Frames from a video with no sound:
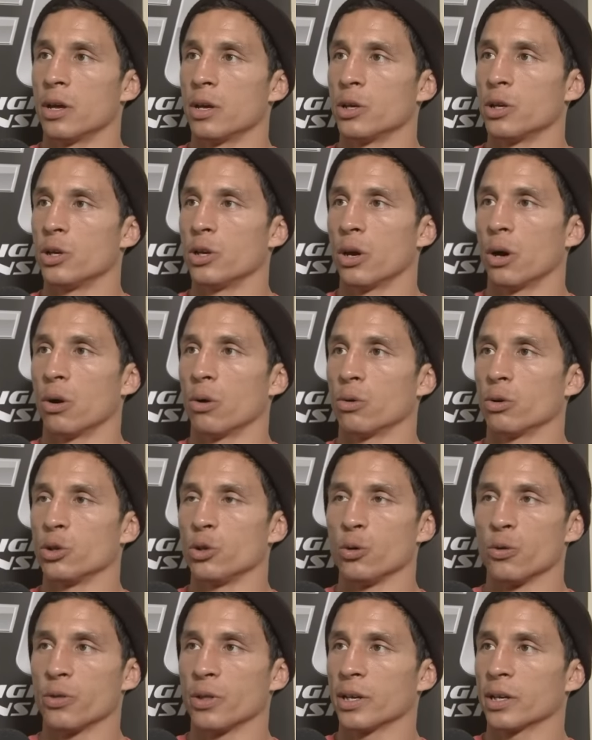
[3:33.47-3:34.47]
You know,
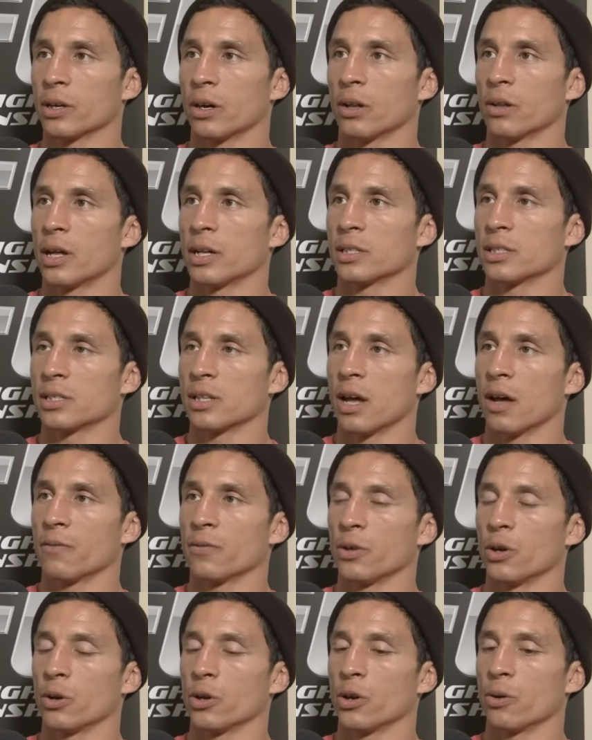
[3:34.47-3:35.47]
you think all that stuff.
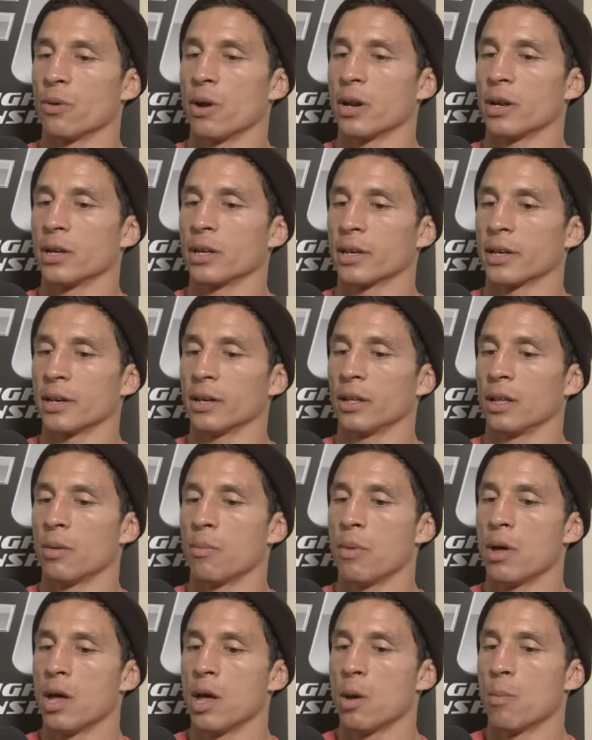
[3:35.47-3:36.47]
You know, you're ready to kill him,
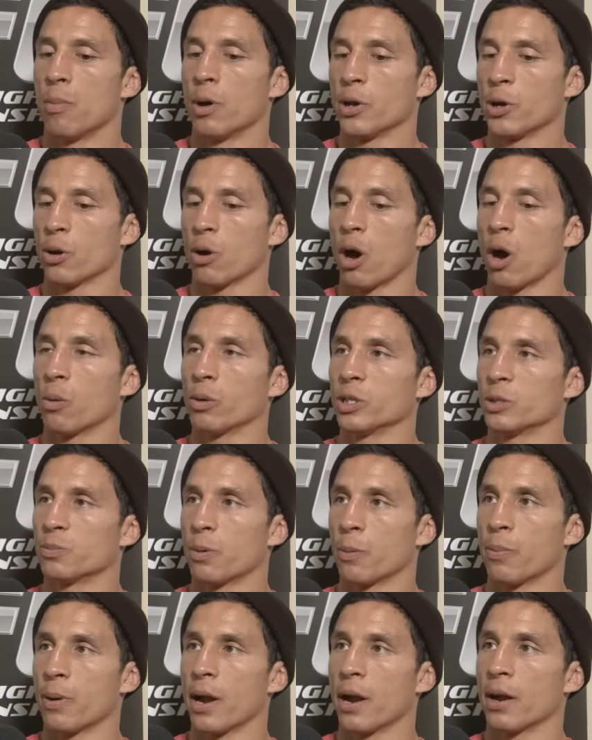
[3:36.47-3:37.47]
but you're always
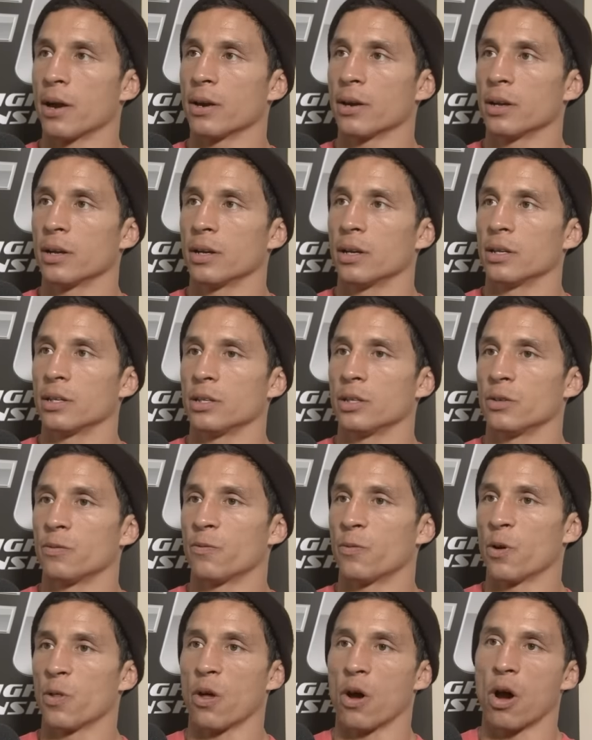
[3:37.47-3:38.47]
prepared
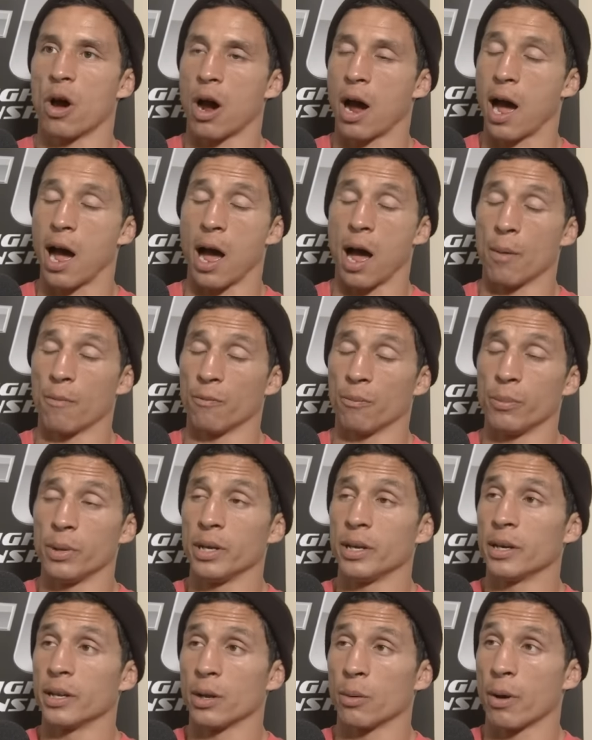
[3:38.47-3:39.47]
for the
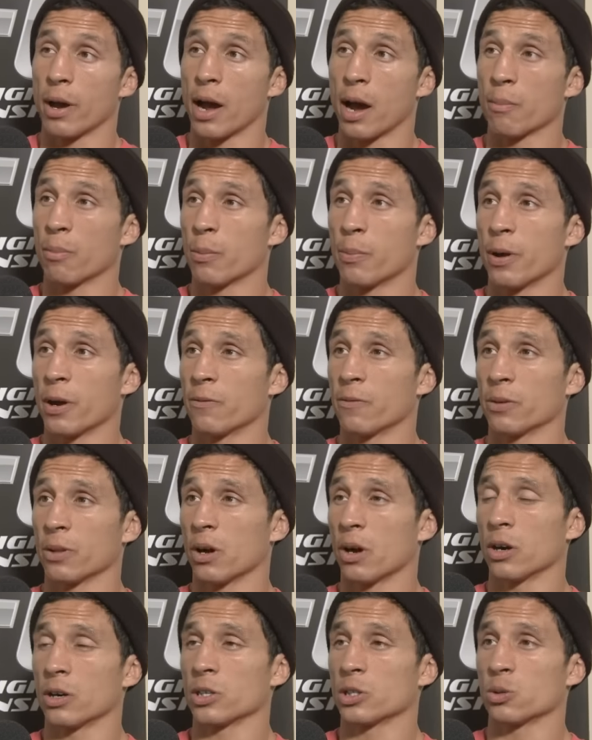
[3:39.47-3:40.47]
me anyway, I'm prepared for the
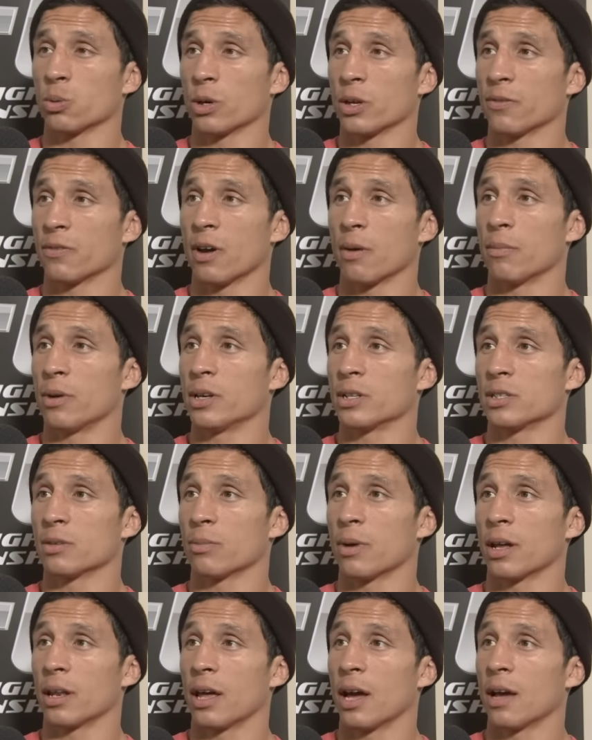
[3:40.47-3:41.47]
hardest 25 minutes of
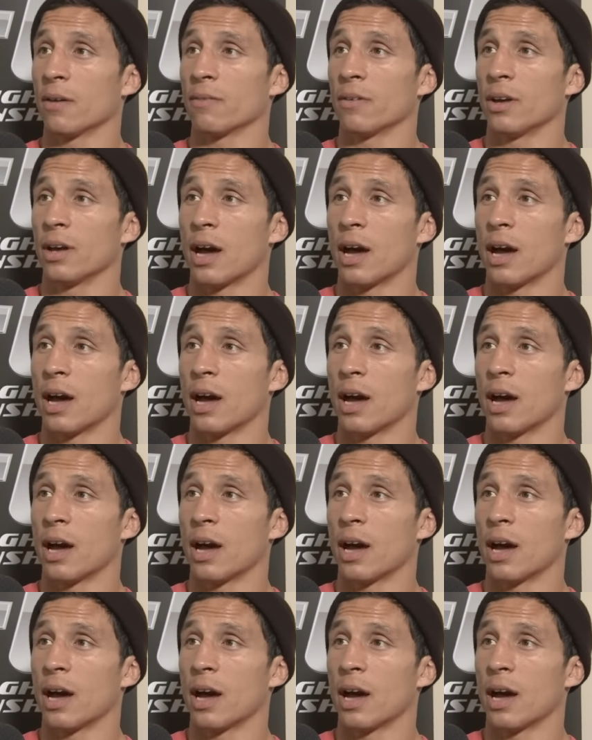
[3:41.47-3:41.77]
my life.